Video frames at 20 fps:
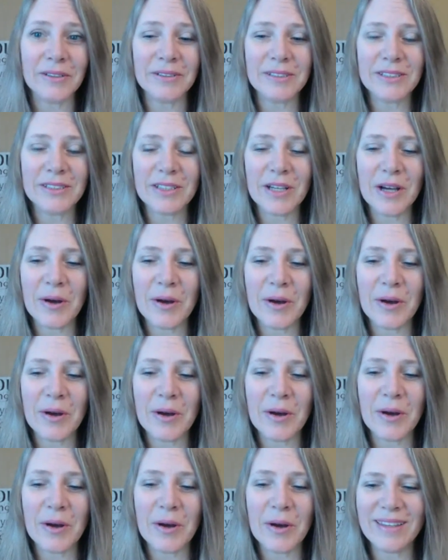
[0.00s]
So
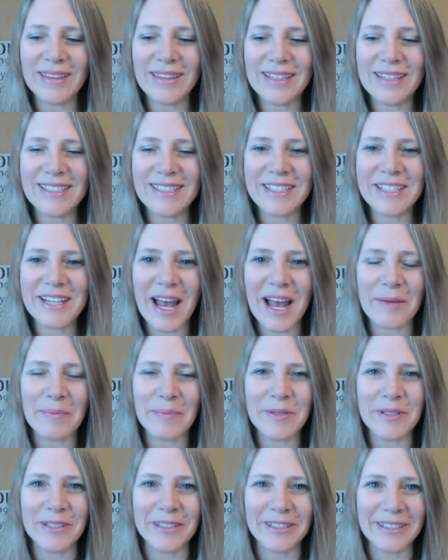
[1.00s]
this
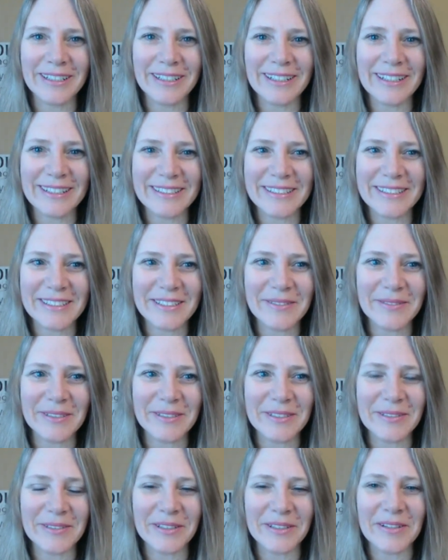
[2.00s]
chapter
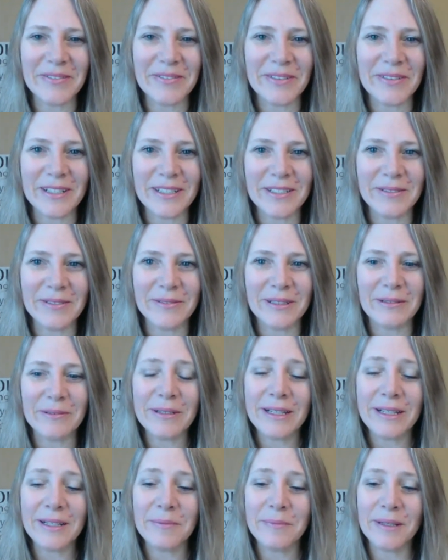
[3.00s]
was really fun to
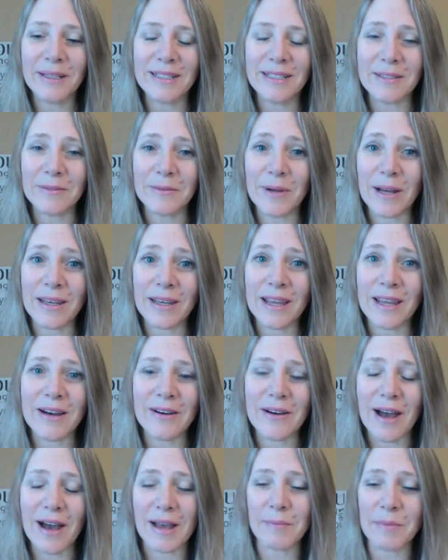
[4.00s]
reread because right
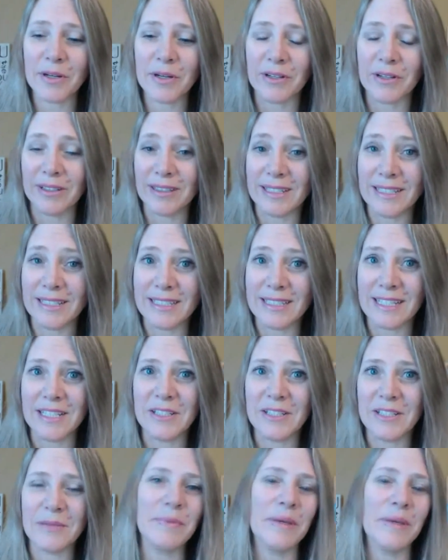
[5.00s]
now I'm currently
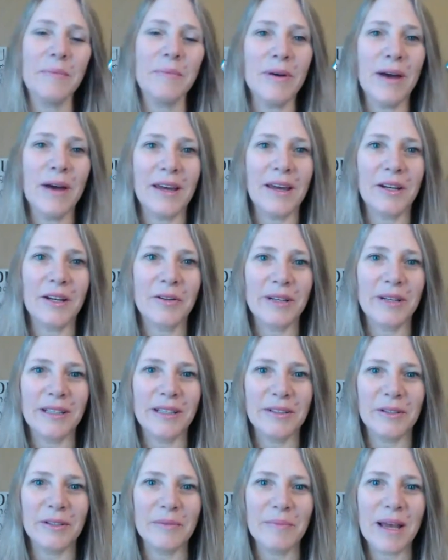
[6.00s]
teaching people how to create
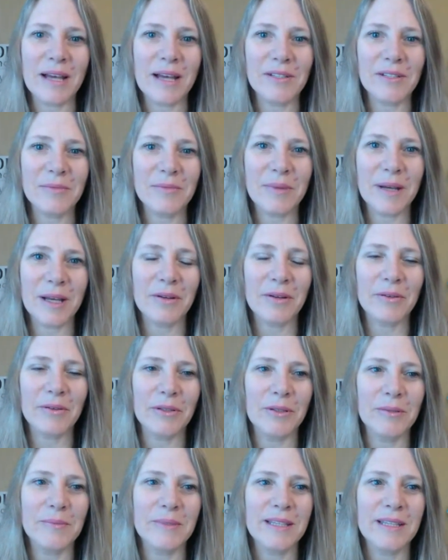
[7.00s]
their own mastermind
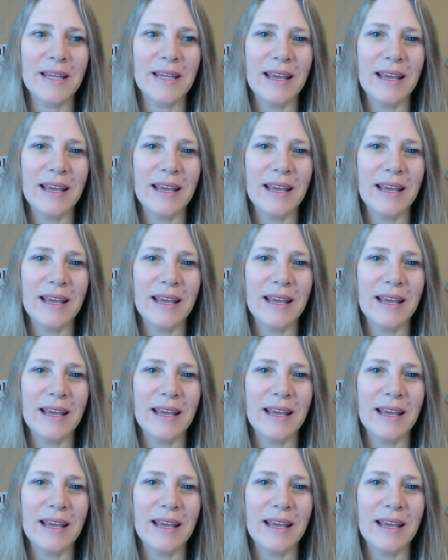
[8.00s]
groups.